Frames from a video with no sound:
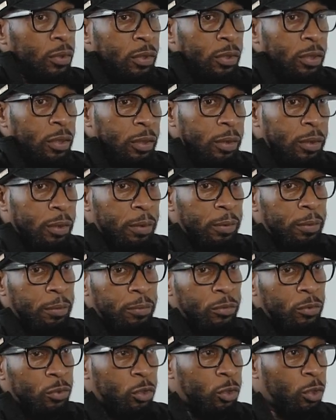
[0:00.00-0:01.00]

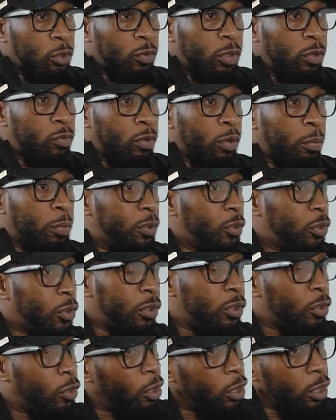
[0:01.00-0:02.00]
Um, Sugar Ray
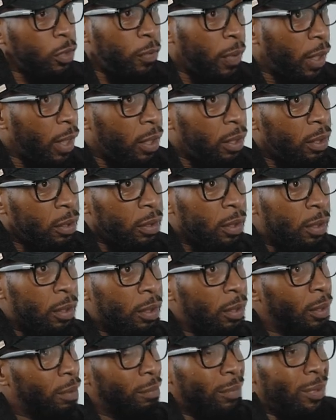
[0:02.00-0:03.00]
Robinson lost fights.
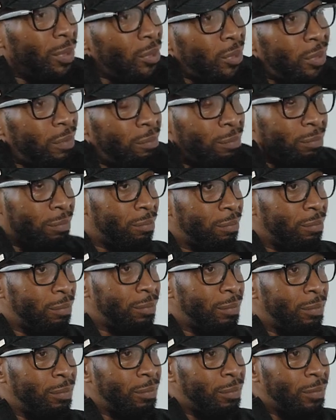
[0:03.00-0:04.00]
Listen,
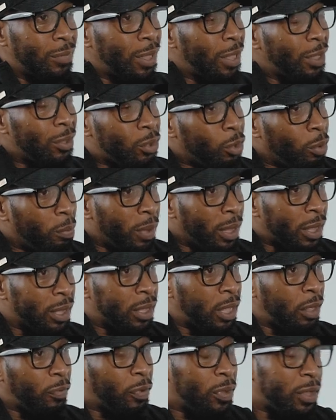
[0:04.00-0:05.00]
it don't make a
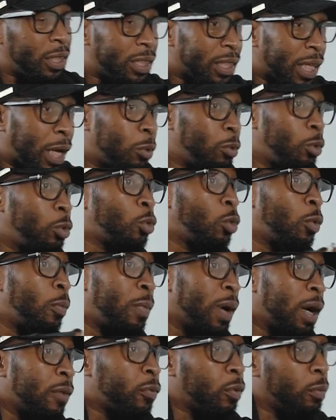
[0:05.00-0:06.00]
difference. It's how you come
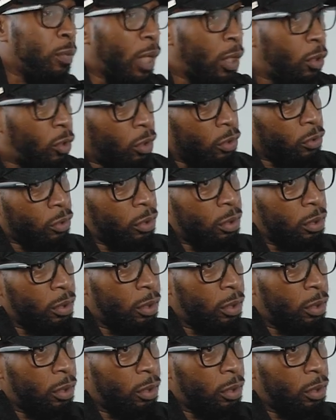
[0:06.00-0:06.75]
back from that loss.